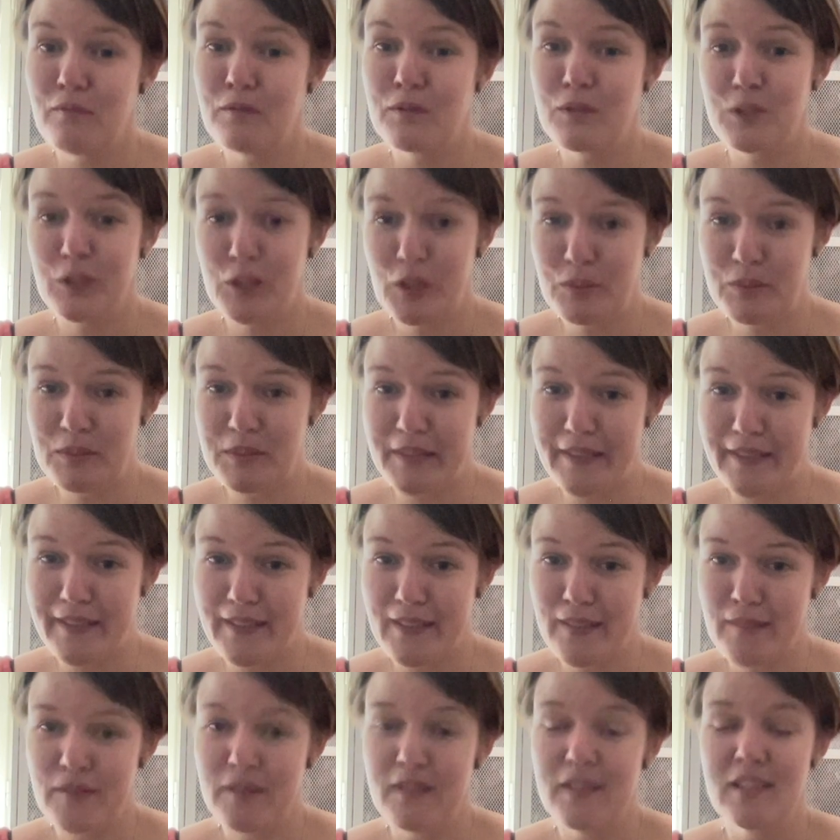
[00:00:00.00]

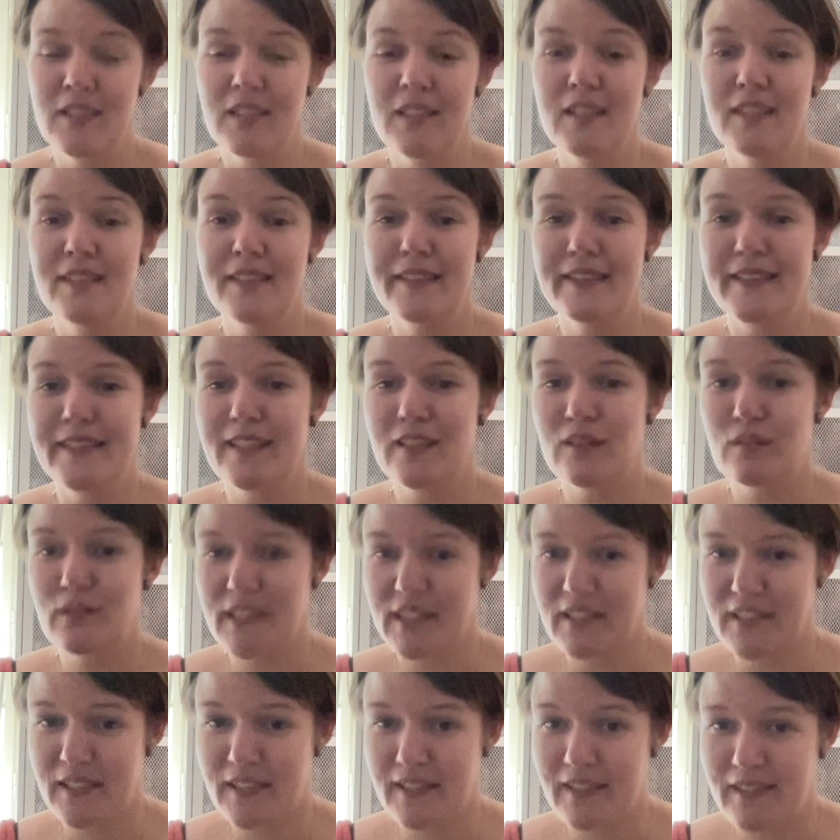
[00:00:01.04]
Germany,
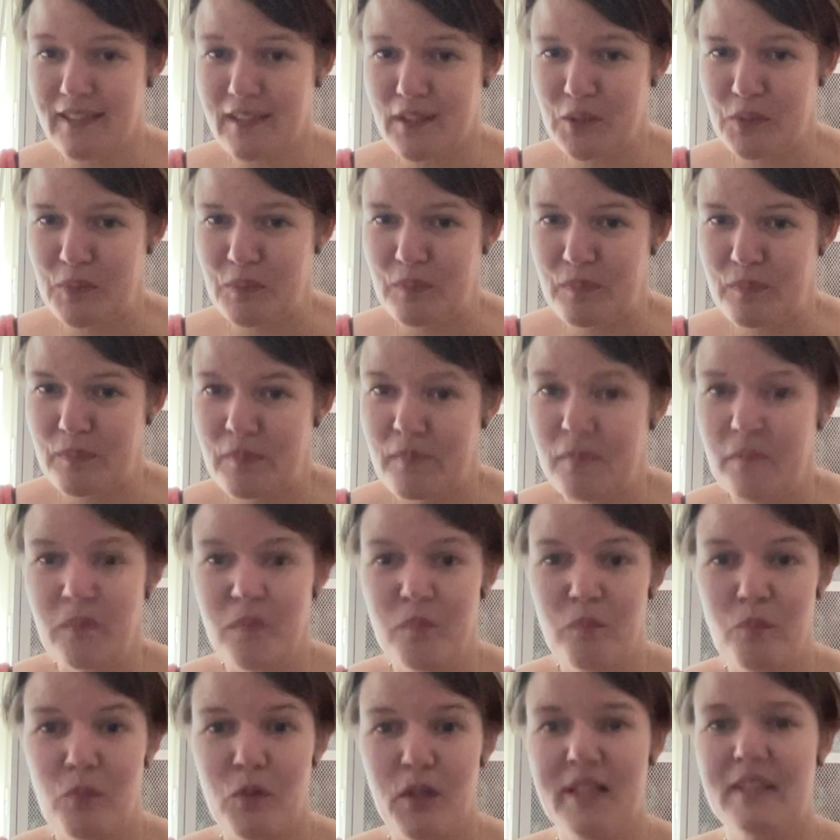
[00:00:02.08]
theoretically.
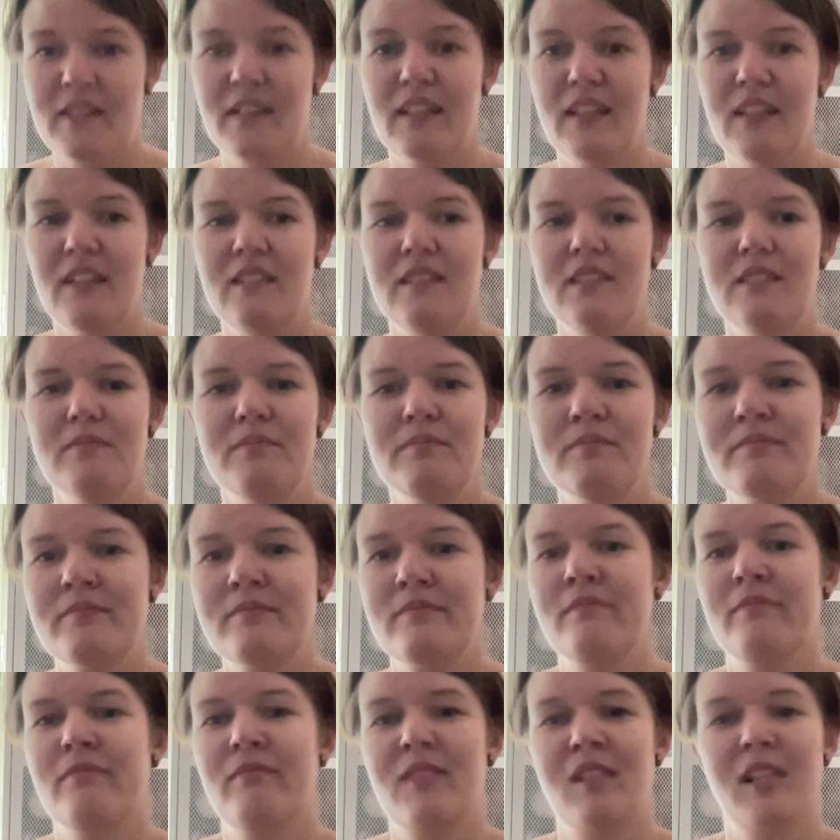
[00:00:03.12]
Practically,
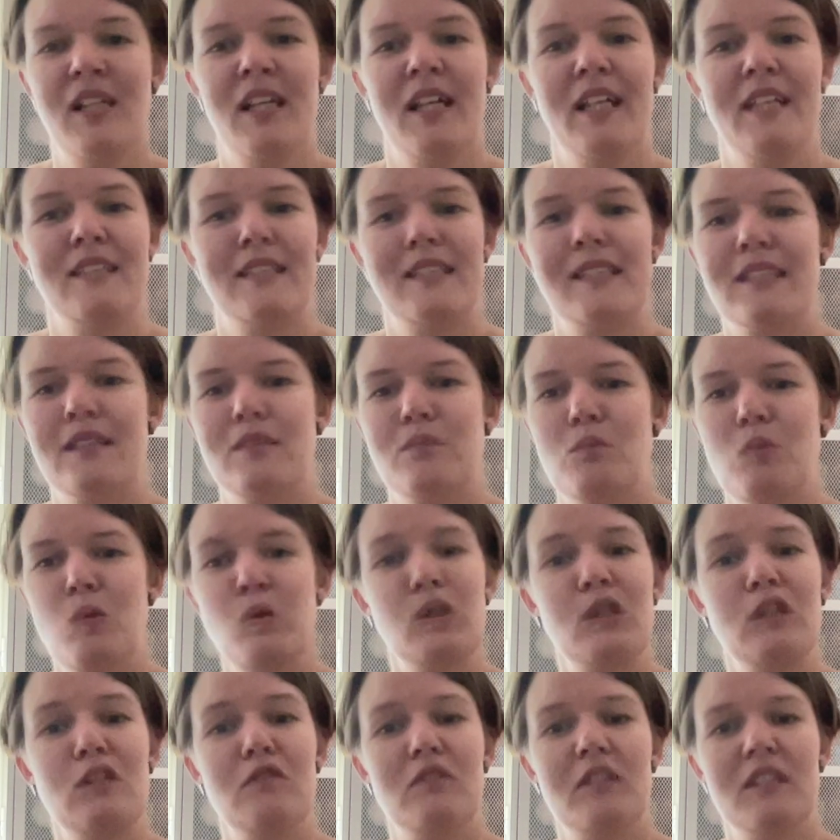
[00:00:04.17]
I think
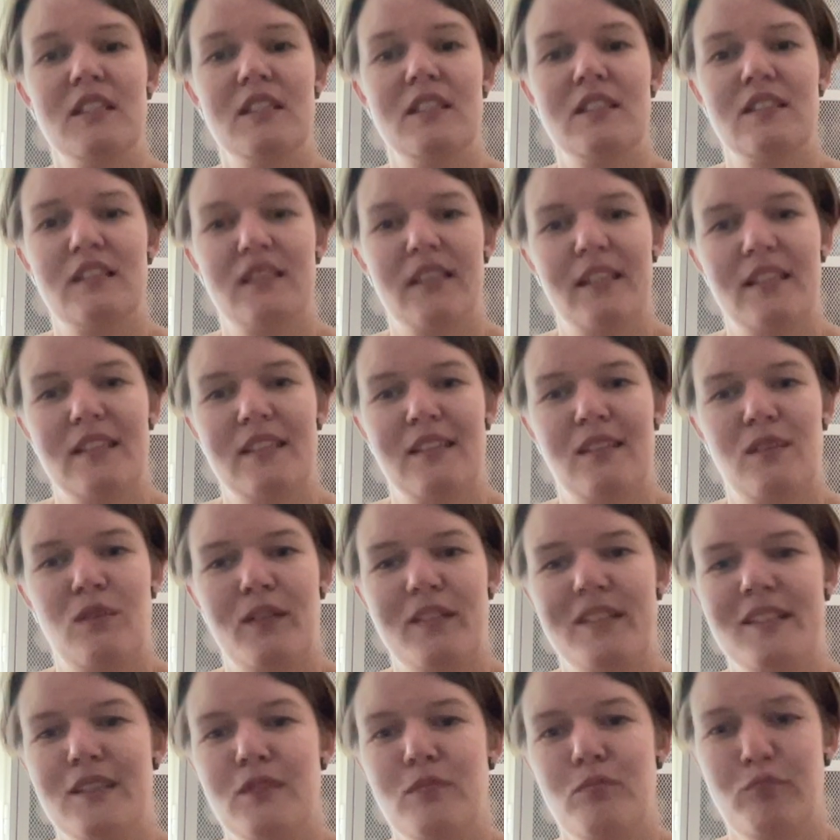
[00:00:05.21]
most of us had
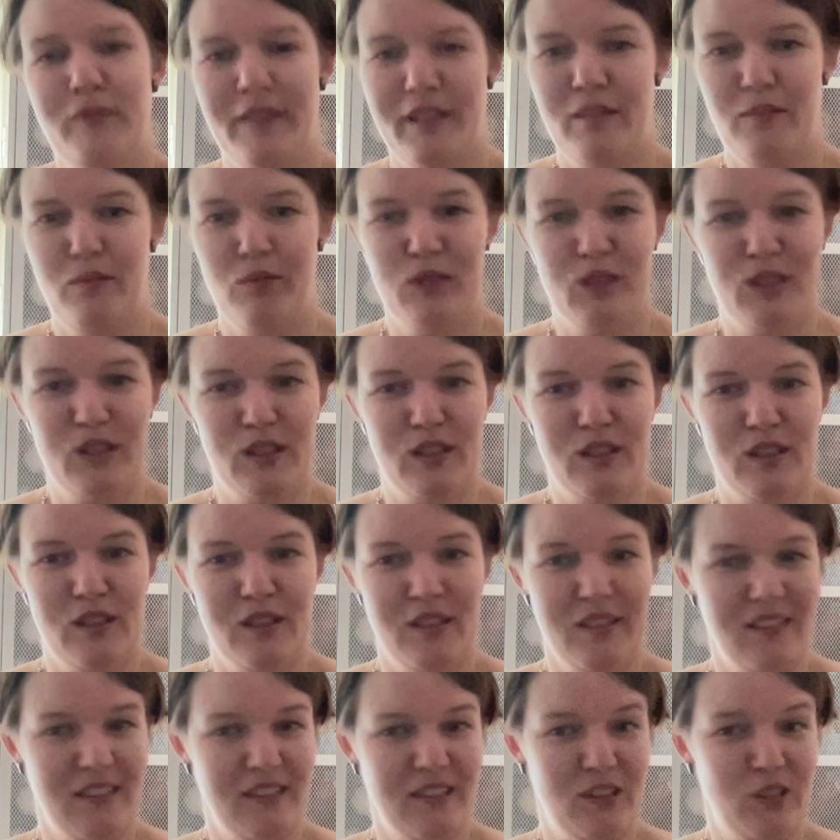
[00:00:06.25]
quite some fun with
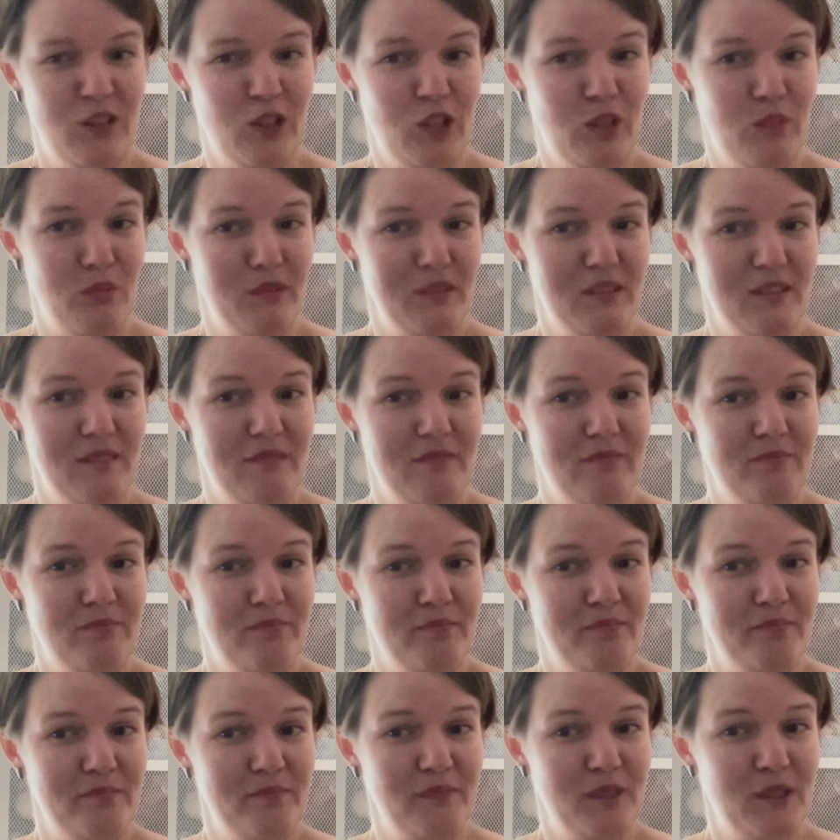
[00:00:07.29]
the German
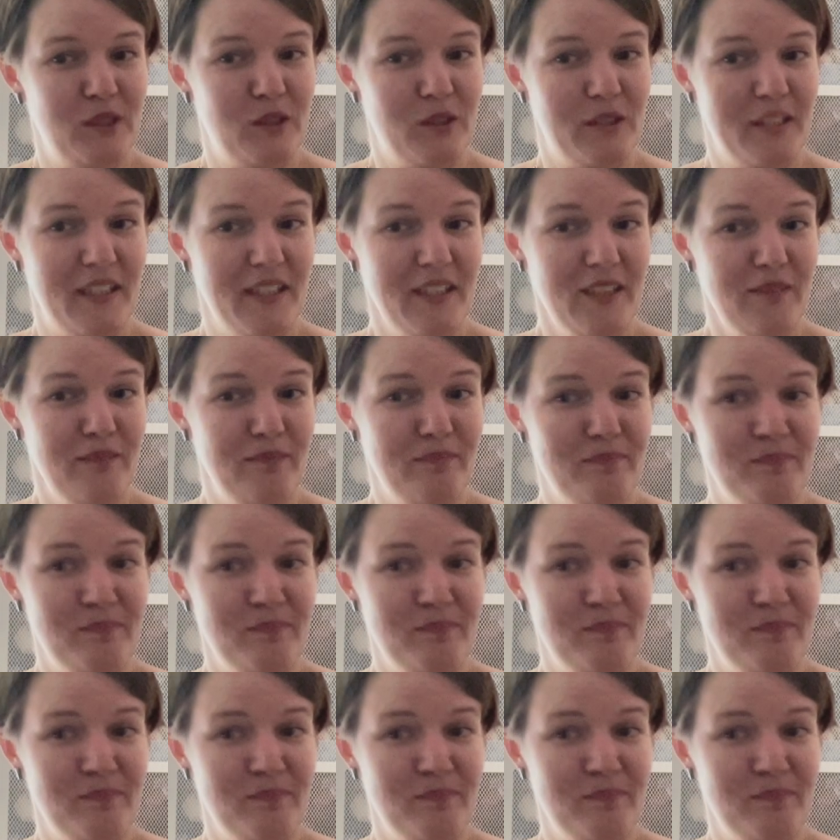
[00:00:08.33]
train,